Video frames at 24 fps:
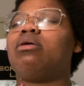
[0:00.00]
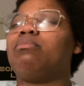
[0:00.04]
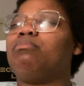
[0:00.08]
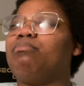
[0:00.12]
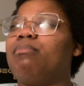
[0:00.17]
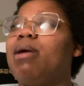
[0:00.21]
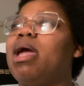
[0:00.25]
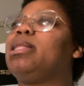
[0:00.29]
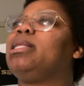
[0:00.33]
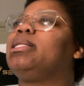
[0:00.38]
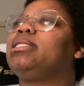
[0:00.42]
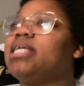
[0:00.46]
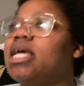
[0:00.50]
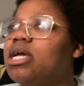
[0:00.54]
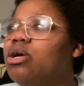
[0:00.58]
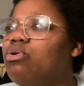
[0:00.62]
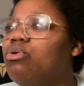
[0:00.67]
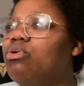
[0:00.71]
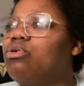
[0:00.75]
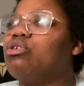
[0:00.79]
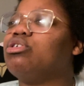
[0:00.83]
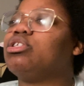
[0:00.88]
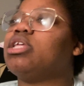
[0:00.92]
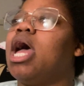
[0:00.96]
Mainly
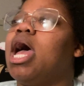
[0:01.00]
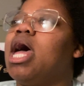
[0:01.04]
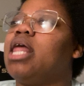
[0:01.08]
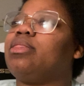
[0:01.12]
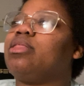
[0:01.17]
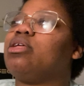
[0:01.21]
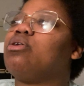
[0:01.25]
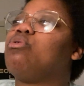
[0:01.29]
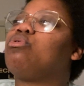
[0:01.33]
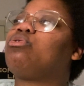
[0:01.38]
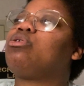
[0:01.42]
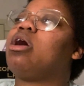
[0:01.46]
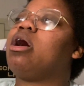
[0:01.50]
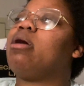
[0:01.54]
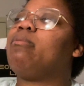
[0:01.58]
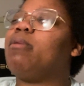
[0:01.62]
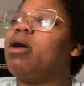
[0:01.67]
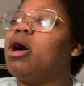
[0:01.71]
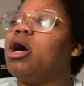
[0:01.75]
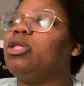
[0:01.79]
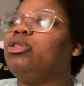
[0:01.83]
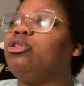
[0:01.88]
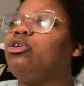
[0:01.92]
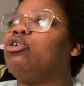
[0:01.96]
Taekookers. They'll come
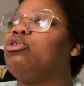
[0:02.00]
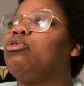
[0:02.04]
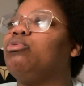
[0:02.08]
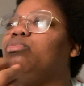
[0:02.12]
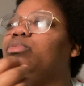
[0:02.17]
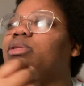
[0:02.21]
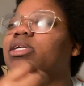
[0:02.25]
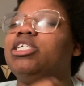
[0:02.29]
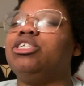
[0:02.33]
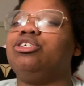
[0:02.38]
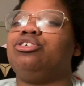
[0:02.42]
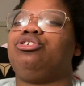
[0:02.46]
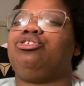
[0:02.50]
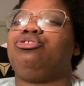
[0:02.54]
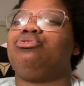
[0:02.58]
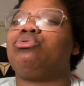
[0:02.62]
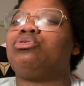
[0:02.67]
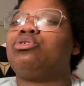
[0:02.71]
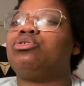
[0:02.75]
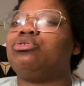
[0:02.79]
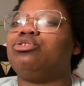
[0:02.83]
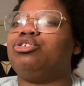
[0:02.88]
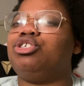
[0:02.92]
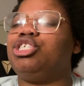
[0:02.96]
under these
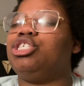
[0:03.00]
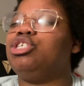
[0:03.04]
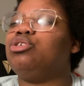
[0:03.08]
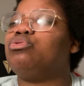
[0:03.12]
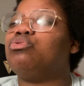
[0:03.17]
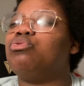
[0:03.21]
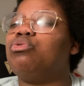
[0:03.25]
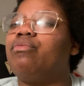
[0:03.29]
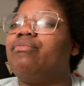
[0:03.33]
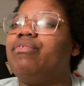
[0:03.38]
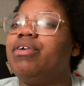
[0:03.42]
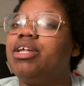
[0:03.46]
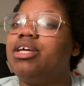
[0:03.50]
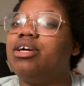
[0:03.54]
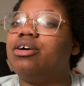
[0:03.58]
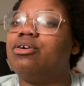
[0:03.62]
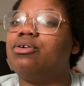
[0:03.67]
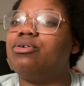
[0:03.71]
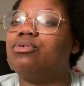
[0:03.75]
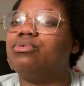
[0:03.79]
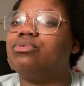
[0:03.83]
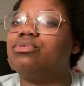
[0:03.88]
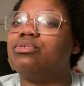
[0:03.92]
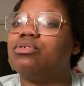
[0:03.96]
Jikook
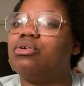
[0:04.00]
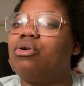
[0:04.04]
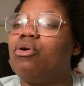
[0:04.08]
videos